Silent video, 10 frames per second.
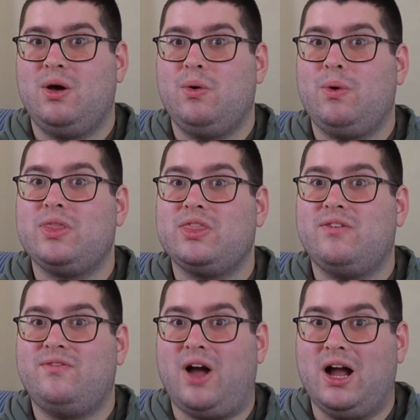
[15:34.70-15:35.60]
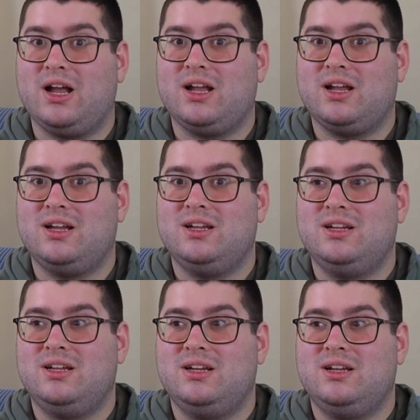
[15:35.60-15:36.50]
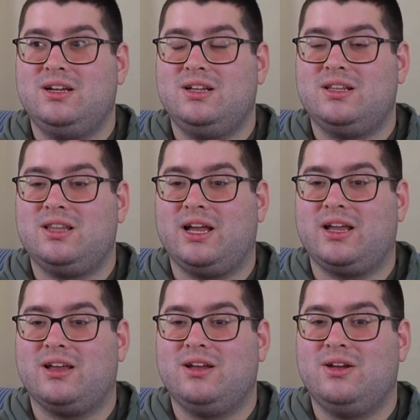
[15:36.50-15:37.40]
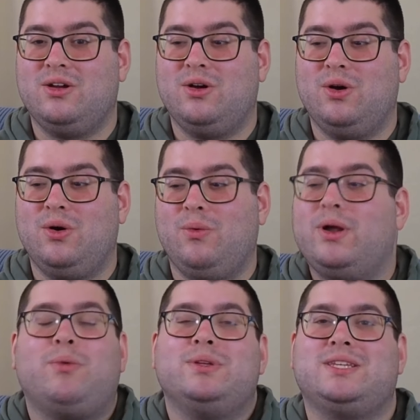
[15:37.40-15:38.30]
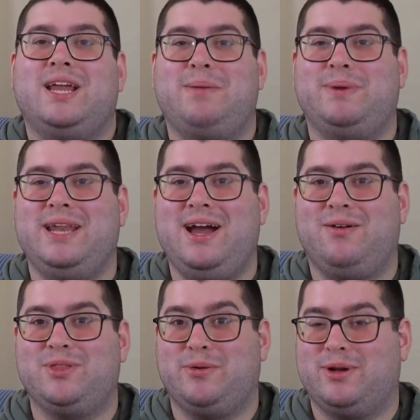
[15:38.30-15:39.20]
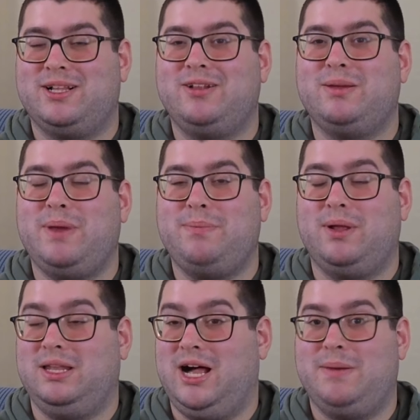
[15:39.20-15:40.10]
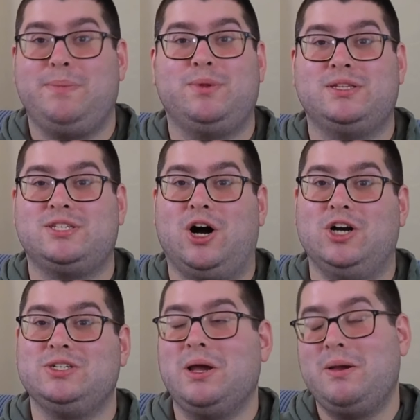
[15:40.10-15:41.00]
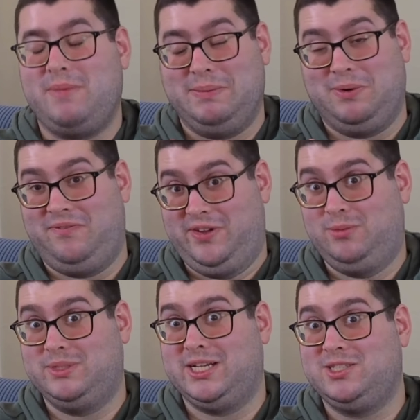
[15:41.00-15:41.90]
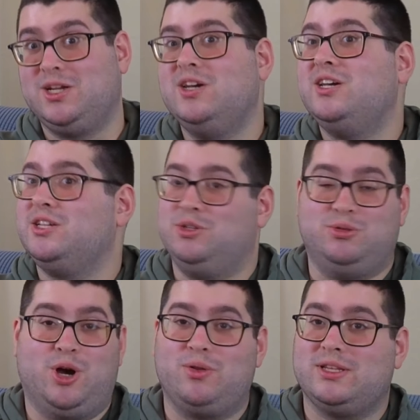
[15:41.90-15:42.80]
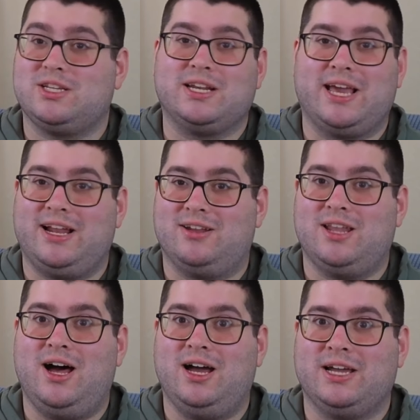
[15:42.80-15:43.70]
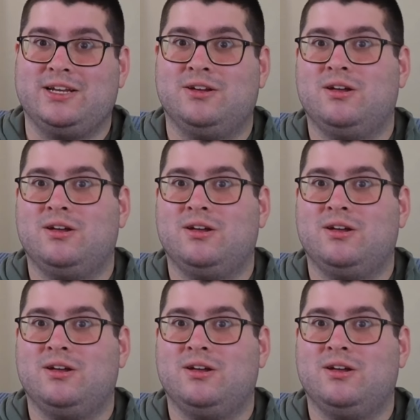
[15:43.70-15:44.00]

What the fuck? Like, what's going to happen now? There were clearly people, a lot of people that saw it. People filmed it. You know that's going to get online.